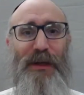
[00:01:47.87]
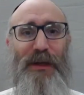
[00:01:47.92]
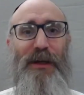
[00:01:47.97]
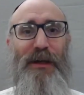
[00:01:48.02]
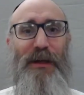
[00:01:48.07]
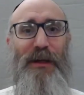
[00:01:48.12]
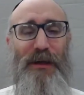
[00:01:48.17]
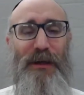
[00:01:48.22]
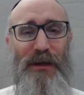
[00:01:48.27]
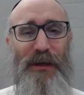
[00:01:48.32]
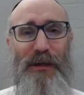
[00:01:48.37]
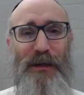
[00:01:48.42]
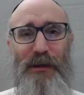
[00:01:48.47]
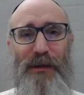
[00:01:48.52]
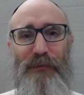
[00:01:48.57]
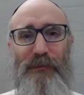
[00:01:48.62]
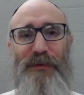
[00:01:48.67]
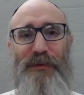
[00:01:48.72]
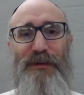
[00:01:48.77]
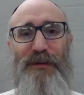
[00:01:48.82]
he
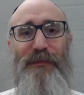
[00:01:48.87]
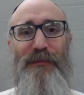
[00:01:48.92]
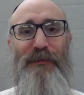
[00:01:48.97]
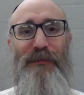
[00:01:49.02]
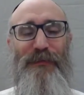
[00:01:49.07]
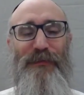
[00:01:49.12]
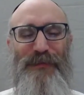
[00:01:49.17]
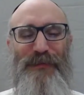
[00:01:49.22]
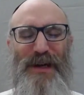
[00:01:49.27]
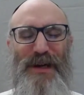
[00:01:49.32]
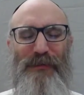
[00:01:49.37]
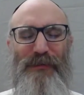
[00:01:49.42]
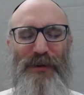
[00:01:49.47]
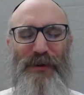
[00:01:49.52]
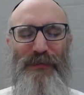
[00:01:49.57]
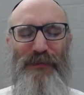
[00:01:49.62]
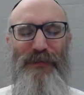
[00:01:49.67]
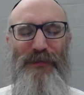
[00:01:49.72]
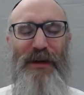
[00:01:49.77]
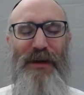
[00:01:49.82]
was a very,
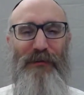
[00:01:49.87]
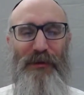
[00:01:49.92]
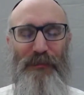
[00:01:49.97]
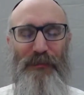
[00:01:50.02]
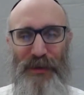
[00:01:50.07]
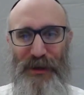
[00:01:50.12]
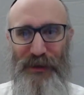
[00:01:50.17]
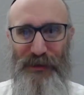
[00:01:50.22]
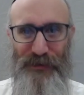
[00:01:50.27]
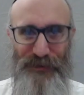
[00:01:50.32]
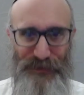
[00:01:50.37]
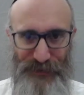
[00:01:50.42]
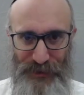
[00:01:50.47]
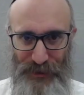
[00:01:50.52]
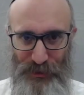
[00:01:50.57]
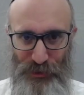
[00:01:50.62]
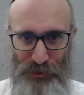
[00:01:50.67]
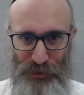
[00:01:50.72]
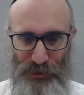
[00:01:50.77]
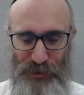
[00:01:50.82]
very big
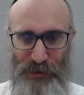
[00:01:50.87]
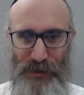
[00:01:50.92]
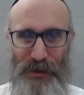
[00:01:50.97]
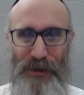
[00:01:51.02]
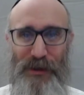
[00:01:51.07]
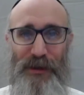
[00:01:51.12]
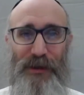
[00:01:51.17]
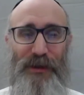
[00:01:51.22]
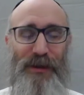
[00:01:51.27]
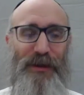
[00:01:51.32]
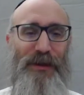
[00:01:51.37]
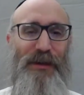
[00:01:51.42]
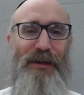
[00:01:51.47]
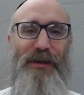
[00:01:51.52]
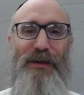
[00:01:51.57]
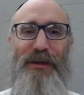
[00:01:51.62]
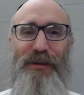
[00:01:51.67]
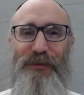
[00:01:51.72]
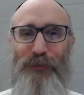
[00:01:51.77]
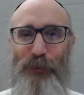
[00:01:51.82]
sage. He
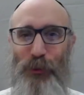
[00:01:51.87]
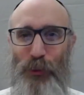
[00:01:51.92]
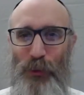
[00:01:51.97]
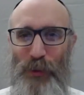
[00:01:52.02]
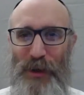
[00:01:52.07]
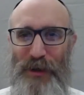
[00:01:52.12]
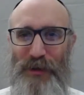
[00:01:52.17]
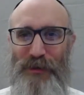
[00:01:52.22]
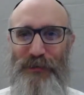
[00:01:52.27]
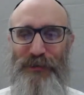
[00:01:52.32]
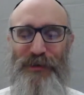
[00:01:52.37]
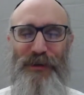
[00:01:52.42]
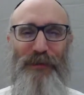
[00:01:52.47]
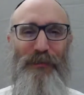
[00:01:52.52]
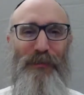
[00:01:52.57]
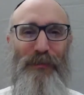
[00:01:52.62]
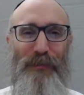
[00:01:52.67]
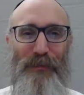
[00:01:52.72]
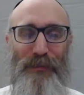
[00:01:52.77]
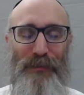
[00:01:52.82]
is one of the
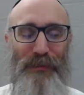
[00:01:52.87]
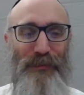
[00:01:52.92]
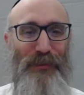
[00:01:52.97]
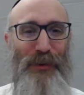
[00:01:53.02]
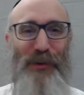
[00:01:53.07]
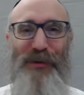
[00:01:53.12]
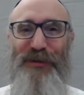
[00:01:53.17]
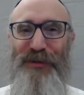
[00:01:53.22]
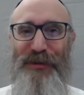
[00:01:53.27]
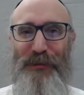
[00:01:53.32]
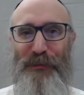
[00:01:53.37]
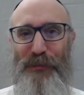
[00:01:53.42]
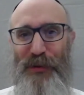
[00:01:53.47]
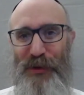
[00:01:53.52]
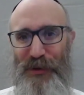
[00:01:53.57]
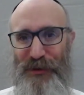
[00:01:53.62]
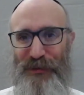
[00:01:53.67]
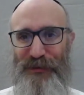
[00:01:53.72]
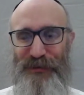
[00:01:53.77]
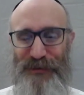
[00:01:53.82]
most
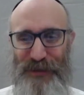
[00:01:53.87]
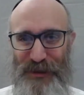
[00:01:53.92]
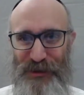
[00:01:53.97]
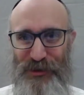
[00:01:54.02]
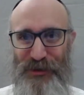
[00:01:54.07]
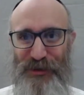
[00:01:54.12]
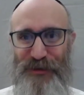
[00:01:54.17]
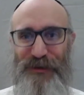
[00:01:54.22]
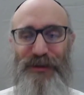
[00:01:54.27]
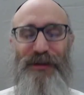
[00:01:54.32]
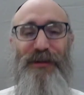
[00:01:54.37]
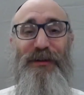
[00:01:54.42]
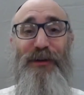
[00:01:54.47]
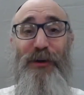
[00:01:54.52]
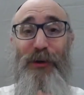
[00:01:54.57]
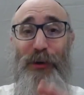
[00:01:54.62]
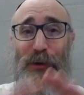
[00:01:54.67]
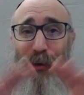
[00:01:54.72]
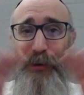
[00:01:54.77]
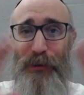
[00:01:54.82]
important sages in
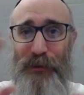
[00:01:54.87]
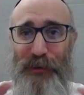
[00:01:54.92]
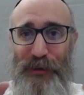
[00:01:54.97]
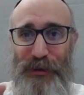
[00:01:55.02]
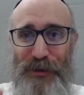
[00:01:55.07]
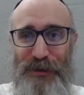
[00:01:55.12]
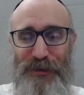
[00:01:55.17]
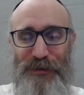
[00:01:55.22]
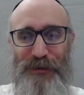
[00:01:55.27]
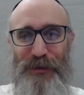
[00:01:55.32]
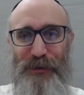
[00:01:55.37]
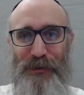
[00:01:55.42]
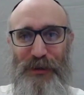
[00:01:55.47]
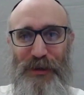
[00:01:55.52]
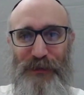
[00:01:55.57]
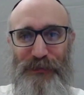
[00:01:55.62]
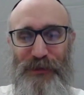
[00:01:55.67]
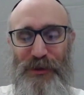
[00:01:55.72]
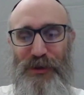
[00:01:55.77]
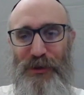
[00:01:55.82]
the whole history
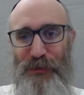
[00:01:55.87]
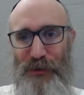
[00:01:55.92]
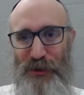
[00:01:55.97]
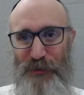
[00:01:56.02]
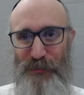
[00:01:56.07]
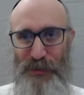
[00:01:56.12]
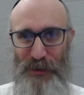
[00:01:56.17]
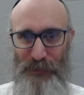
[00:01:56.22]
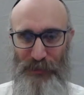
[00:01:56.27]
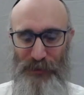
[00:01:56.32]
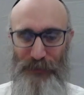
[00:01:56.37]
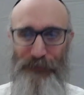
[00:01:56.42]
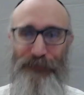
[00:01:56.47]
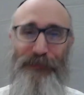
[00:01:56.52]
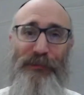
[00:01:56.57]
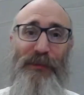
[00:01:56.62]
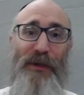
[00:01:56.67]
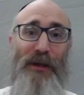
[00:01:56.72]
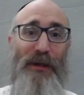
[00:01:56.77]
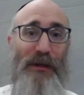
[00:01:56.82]
of the Jewish people.
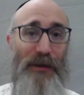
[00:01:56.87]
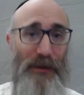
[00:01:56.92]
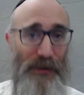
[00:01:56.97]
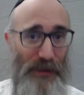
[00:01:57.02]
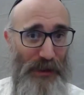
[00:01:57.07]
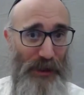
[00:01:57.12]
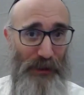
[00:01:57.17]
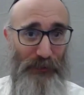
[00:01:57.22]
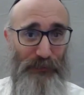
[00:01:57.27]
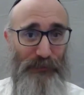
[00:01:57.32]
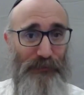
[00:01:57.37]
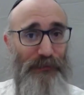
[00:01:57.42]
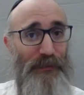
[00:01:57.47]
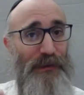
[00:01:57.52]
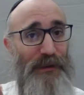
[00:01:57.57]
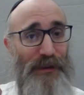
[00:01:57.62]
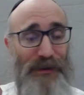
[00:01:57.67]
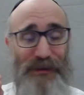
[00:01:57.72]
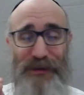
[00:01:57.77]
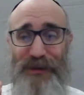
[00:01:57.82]
Now,
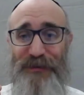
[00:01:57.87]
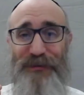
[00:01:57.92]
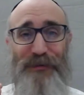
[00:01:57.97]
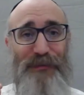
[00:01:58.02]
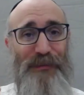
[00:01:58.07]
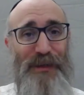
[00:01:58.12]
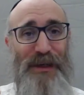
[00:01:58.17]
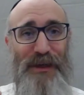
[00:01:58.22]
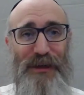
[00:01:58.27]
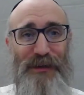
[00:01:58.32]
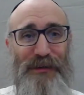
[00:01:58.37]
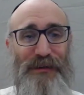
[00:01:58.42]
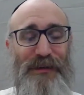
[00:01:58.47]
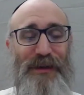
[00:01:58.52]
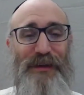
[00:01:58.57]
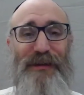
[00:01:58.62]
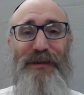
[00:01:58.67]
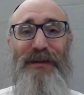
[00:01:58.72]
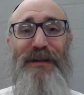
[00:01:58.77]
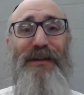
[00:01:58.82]
it doesn't mean
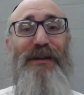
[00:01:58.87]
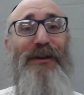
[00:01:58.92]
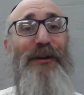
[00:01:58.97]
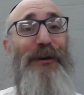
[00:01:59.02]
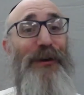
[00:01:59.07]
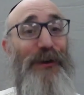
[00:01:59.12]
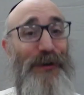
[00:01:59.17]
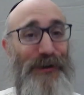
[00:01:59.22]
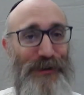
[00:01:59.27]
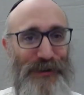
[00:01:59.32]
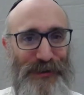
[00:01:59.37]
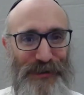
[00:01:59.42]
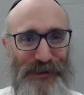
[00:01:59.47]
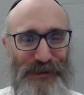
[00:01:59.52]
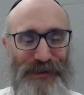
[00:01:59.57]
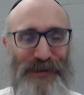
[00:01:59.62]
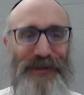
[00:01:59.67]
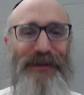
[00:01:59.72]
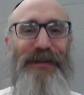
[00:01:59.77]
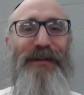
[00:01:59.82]
that he learned
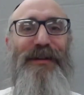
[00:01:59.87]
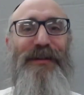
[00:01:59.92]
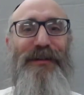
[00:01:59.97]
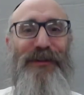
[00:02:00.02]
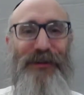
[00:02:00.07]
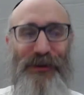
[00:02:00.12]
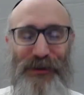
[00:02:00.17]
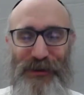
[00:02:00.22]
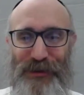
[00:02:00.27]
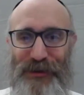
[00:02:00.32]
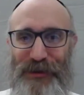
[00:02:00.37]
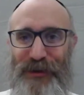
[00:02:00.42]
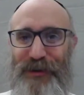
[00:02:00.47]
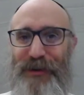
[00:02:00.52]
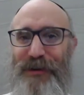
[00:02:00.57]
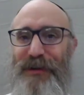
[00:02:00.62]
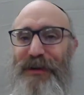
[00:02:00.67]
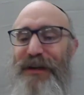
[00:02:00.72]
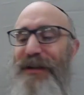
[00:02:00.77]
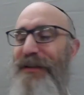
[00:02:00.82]

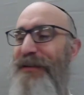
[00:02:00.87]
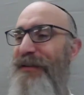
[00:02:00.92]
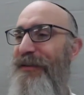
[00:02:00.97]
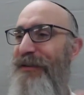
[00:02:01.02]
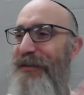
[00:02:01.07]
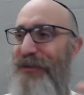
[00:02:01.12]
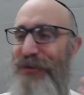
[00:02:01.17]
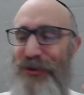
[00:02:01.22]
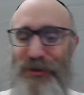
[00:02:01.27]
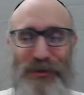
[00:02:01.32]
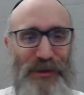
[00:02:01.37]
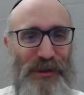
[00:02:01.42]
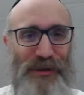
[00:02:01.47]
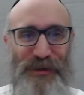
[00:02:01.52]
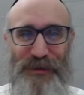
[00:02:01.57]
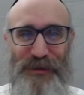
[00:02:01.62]
Torah and Judaism,